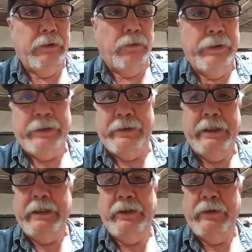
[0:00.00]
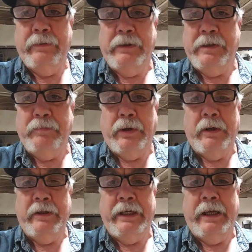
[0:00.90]
oil sending unit wasn't
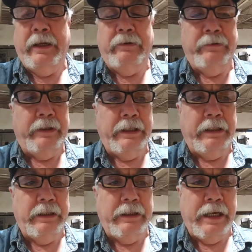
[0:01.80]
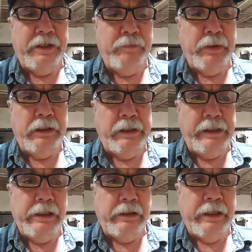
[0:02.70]
part of that. I don't think. It hasn't been
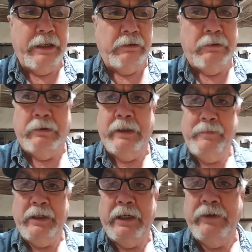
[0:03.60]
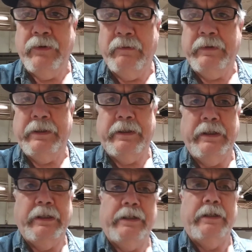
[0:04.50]
leaking that long. I mean, I drove this
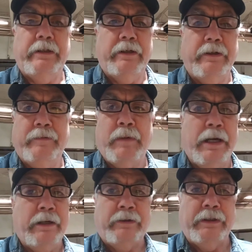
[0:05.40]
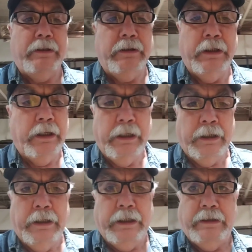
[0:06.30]
thing 600 miles and
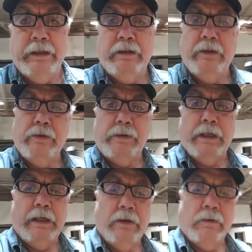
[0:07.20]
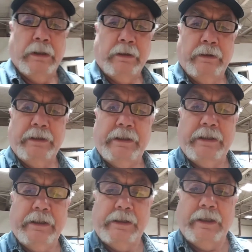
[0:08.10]
it didn't use any oil. This is
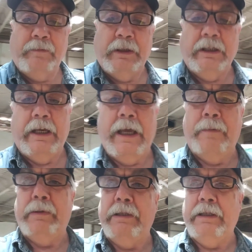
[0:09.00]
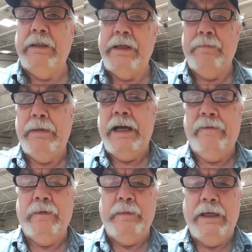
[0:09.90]
just something that happened since I'm
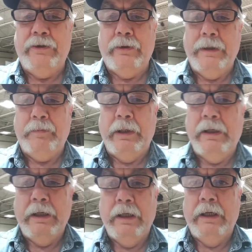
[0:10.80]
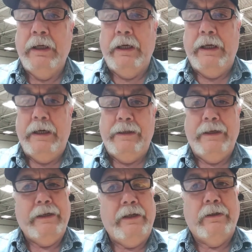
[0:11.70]
back from that trip. And I
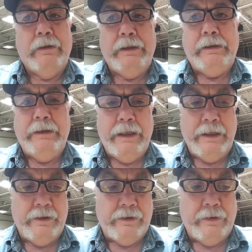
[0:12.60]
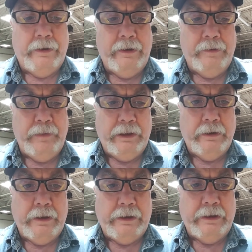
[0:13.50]
think I caught it the day it started
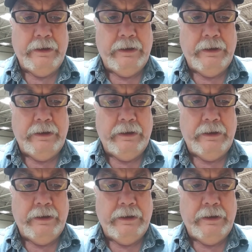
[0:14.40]
because